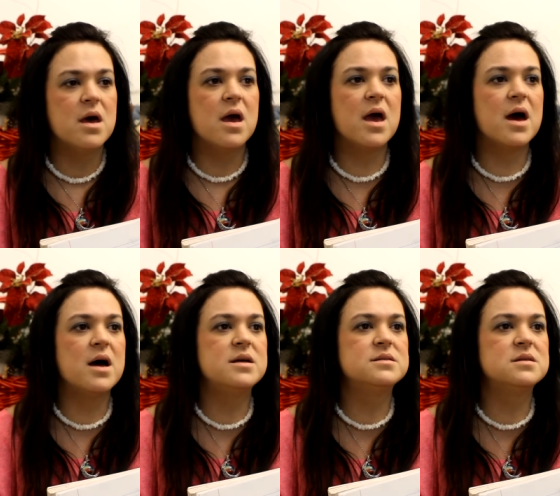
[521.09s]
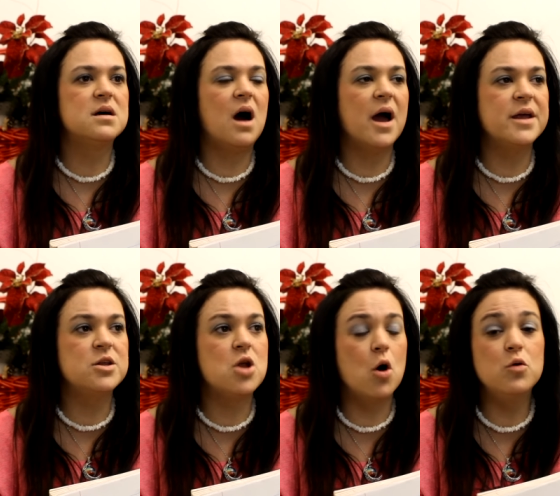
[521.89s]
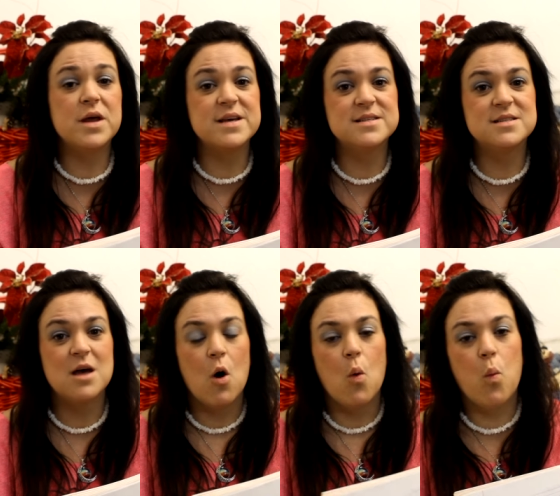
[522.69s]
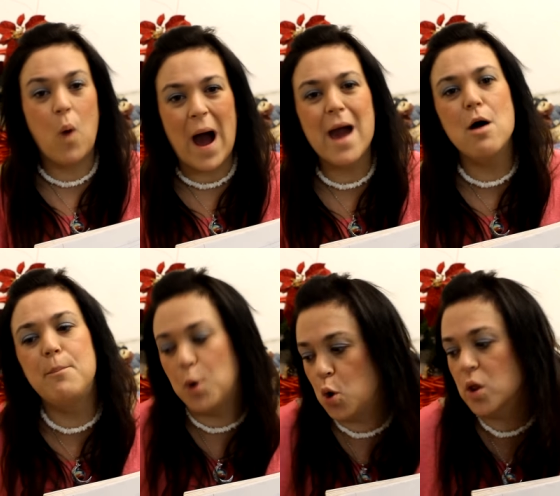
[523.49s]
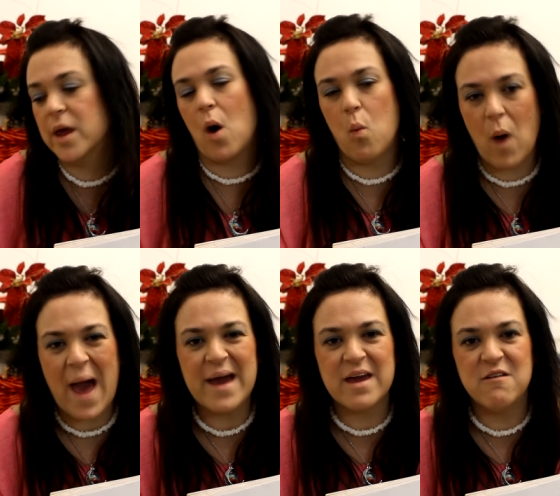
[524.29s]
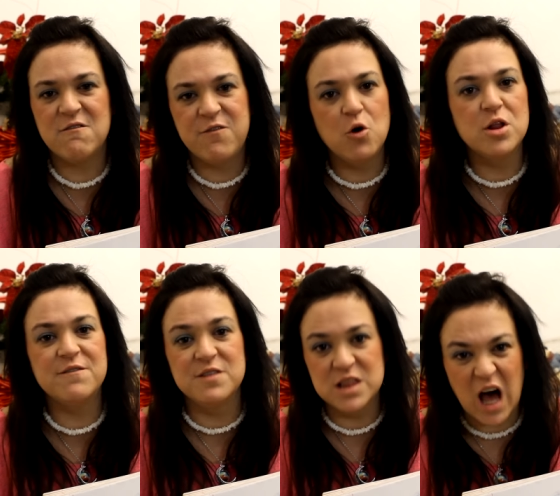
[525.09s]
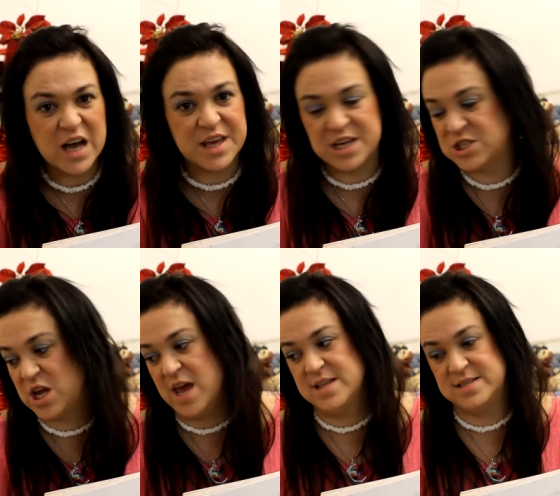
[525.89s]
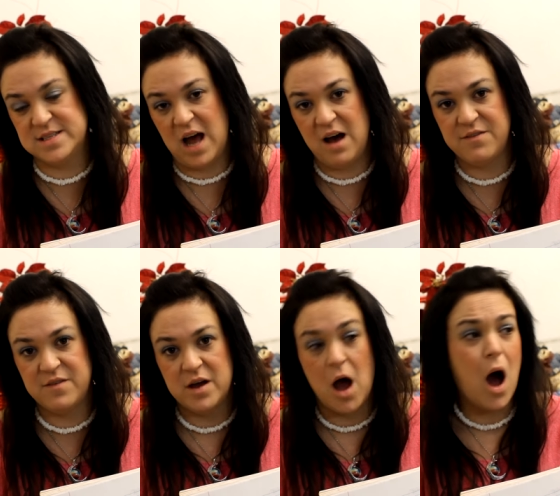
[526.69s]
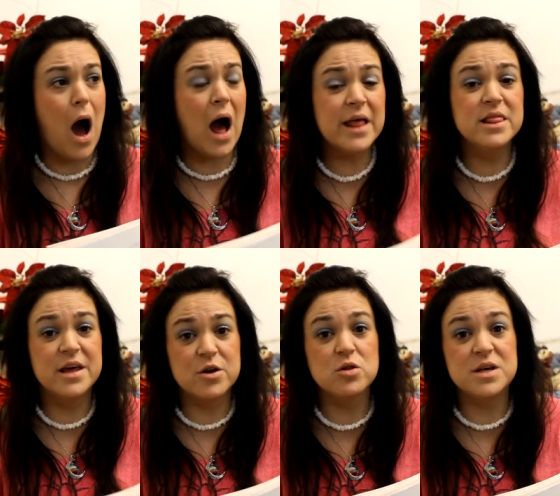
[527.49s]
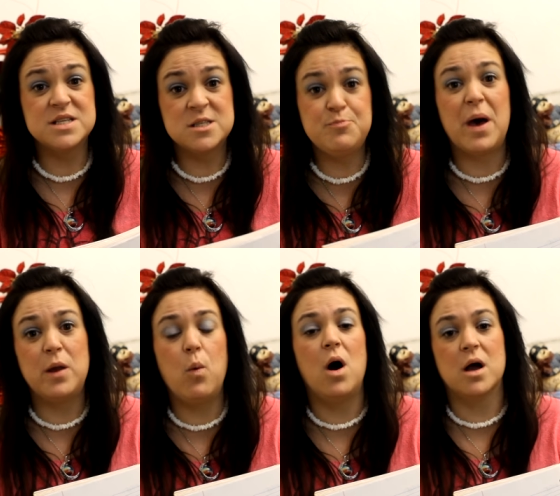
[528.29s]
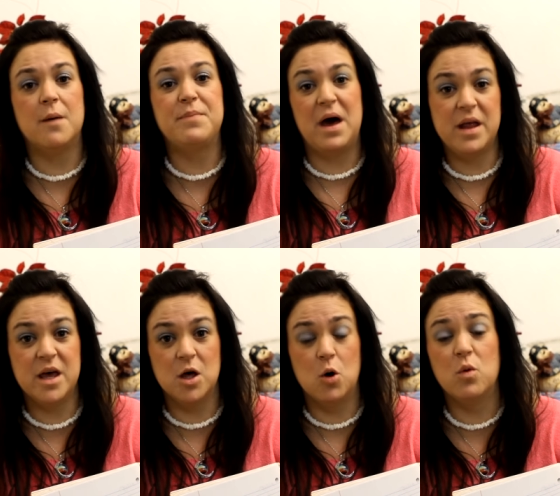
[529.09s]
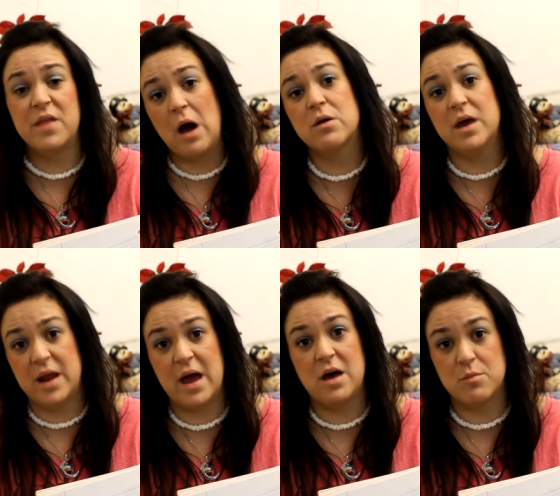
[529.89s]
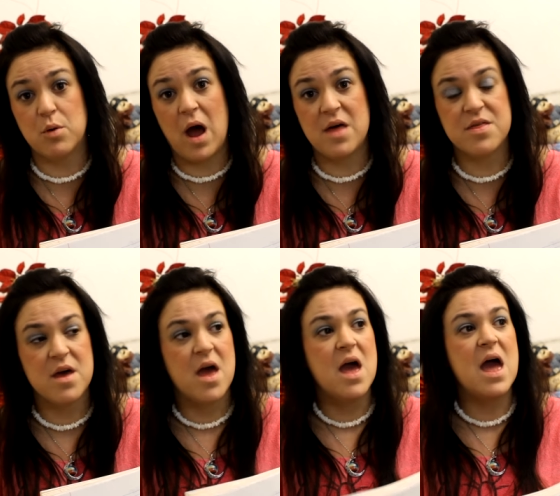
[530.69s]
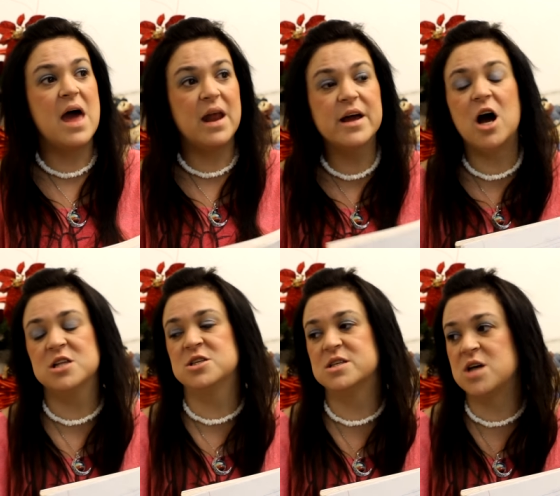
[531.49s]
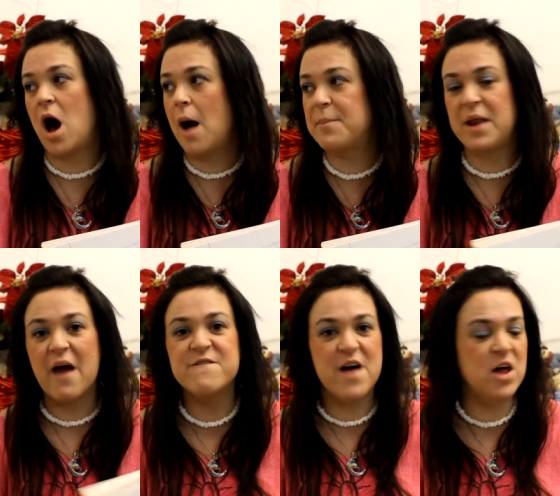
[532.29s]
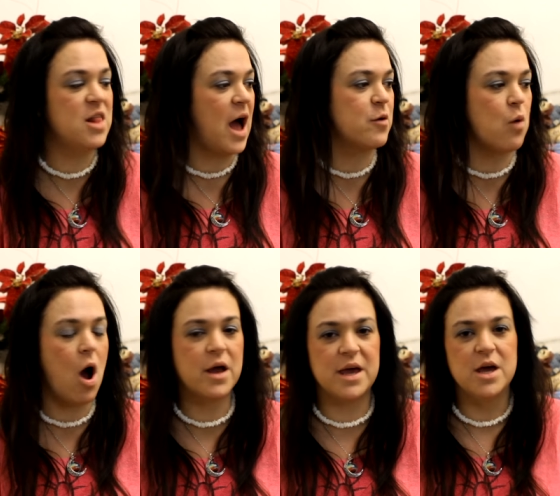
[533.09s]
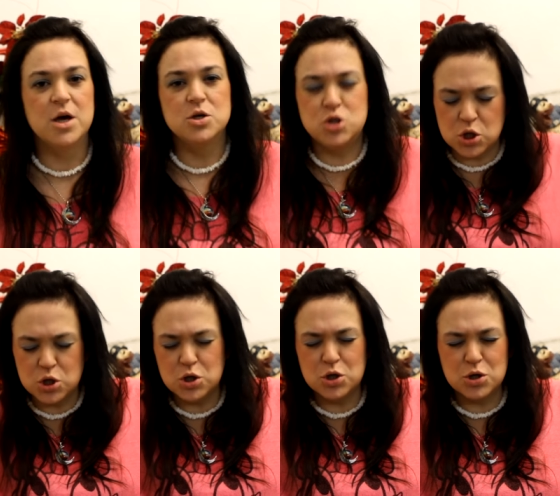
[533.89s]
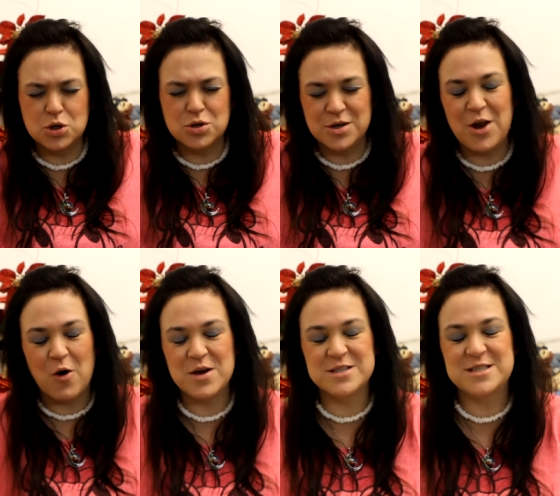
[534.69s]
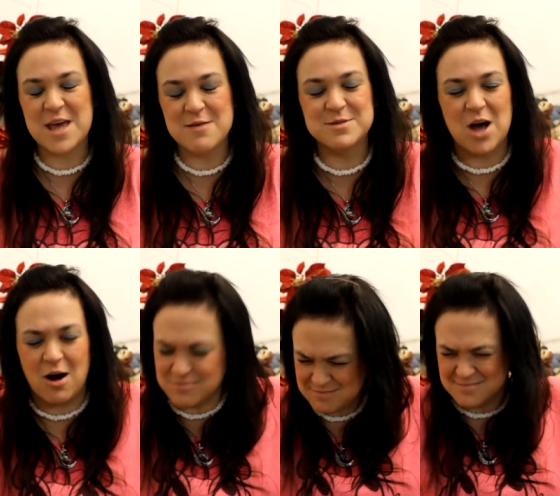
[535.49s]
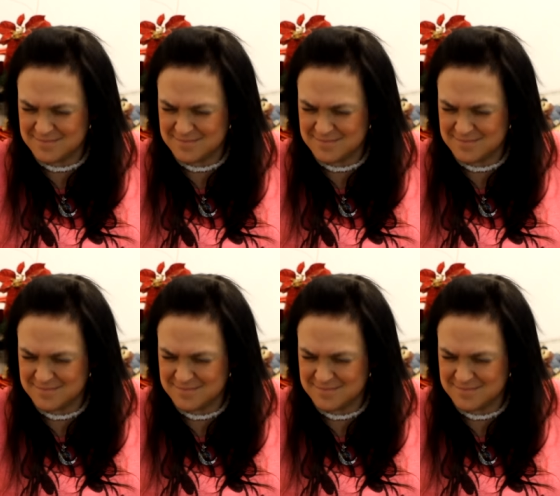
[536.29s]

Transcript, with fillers: And I noticed while pulling a wagon full of luggage and stuff, I literally sped walk up that hill without getting out of breath. And I got to the top and I felt like Rocky, do you know, his theme song.